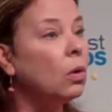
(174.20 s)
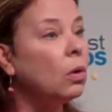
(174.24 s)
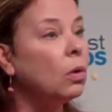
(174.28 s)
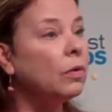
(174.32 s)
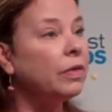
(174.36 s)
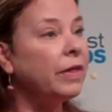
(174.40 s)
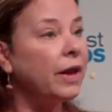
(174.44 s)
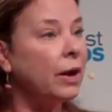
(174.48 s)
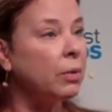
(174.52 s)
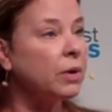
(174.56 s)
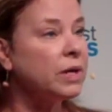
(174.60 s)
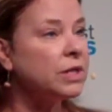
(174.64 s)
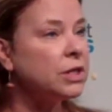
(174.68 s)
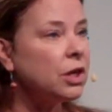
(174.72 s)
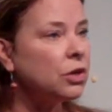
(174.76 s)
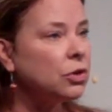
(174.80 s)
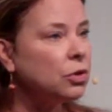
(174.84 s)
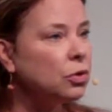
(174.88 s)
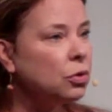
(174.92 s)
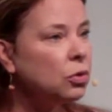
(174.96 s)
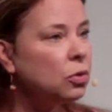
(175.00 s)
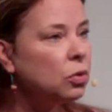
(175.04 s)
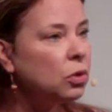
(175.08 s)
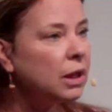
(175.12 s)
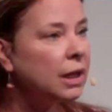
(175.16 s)
there was a
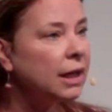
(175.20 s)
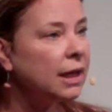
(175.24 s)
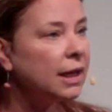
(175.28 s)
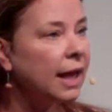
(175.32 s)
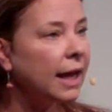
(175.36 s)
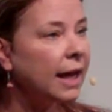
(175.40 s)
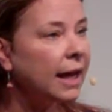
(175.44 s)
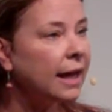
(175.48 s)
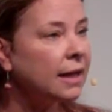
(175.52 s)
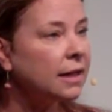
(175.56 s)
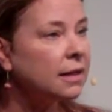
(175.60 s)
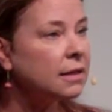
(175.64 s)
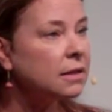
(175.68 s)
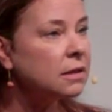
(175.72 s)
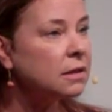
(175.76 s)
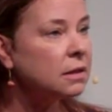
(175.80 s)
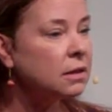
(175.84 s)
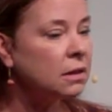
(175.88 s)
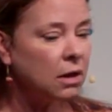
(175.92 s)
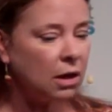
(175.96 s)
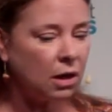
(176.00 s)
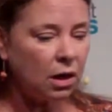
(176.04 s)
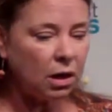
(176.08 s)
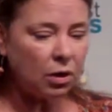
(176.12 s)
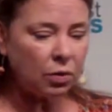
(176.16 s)
new little ant
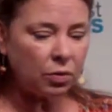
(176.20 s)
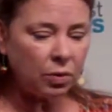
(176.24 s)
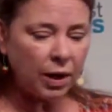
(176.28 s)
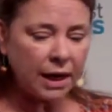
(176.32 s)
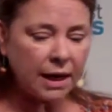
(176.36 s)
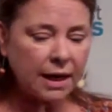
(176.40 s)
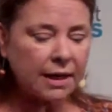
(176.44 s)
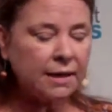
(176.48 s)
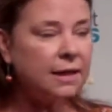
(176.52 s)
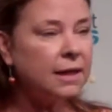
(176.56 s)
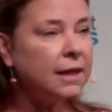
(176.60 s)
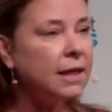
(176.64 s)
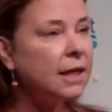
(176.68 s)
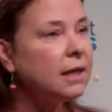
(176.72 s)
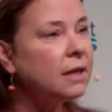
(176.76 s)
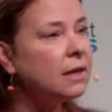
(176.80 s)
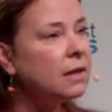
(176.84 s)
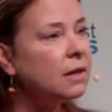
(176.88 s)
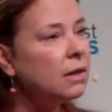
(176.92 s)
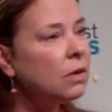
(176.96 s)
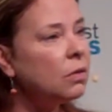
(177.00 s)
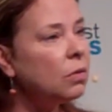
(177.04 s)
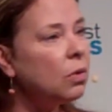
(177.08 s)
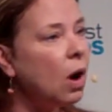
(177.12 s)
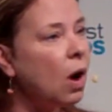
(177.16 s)
right at the end
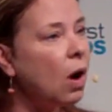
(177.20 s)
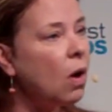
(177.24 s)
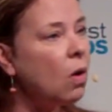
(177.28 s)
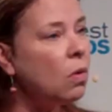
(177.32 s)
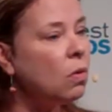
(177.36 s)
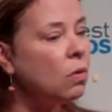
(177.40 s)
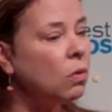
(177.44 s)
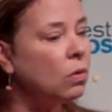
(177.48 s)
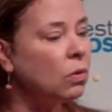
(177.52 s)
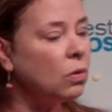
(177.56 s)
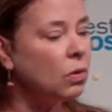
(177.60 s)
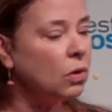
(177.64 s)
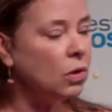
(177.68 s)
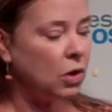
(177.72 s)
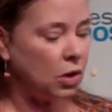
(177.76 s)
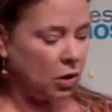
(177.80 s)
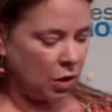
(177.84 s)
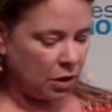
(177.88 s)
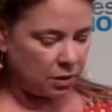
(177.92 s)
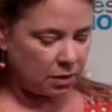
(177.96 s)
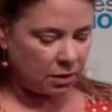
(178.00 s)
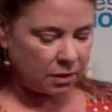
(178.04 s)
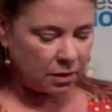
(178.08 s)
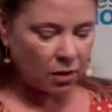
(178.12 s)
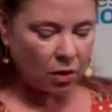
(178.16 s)
of the row.
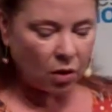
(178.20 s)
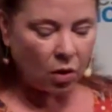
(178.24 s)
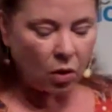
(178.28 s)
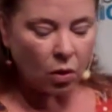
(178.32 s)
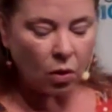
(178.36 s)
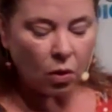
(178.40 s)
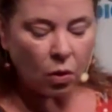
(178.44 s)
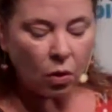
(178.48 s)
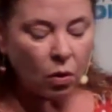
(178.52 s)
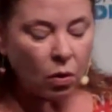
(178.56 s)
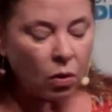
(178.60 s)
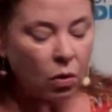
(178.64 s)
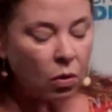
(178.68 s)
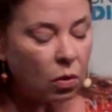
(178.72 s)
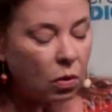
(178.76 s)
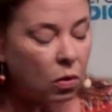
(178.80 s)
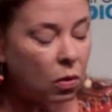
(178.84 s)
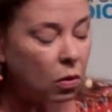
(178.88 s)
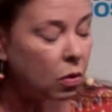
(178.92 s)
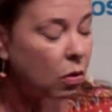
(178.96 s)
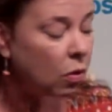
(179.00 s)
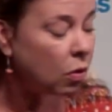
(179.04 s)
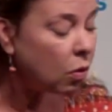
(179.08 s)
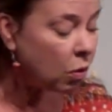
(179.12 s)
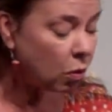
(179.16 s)

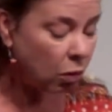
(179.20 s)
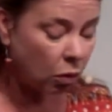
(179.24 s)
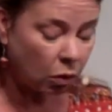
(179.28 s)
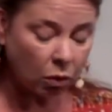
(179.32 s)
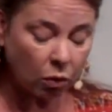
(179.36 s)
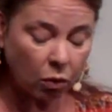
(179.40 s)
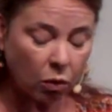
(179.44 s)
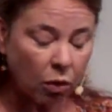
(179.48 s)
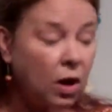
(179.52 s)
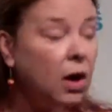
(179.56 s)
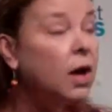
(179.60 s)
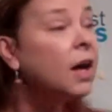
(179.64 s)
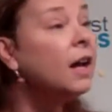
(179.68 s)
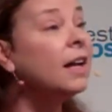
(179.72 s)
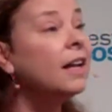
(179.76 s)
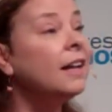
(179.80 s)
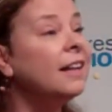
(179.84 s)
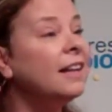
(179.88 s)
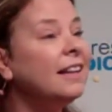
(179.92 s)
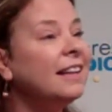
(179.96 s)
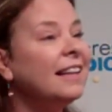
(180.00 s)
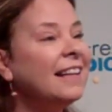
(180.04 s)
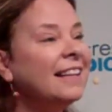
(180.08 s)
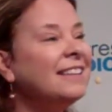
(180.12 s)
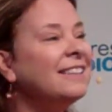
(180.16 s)
Oh,
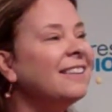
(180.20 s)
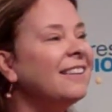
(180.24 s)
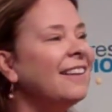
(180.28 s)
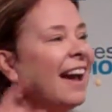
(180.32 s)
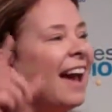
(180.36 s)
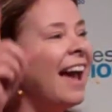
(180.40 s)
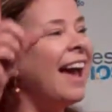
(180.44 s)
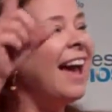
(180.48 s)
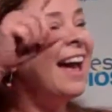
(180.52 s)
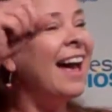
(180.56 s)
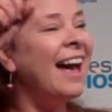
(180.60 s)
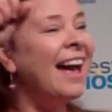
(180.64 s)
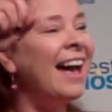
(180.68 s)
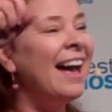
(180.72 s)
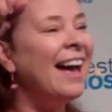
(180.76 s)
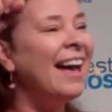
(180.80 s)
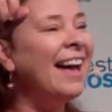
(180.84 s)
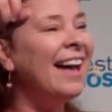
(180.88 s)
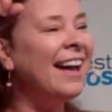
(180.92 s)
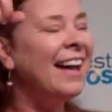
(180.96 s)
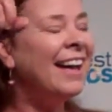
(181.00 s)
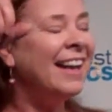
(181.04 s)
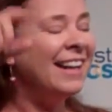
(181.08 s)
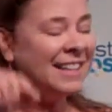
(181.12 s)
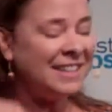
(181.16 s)
little
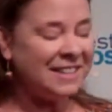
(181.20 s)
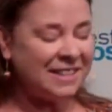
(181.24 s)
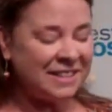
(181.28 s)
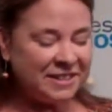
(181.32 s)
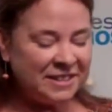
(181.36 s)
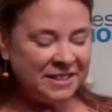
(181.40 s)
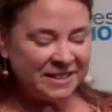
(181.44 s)
ant,